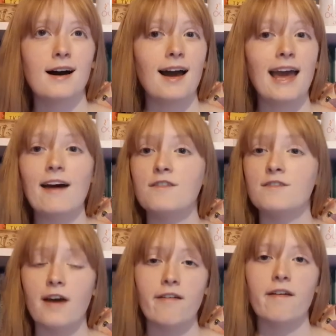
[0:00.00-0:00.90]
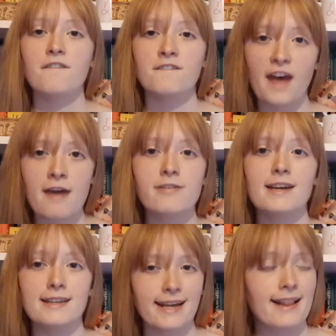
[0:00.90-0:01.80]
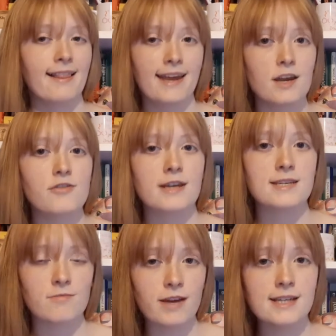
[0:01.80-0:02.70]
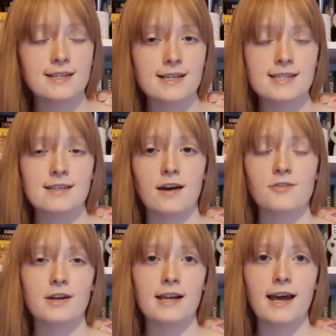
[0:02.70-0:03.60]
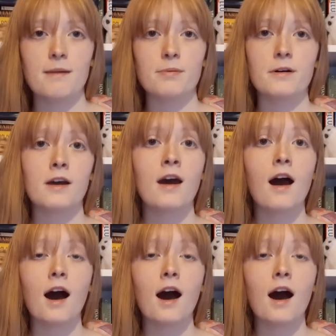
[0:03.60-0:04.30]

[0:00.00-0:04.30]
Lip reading: I have very, very little interest in reading a Cassandra Clare book.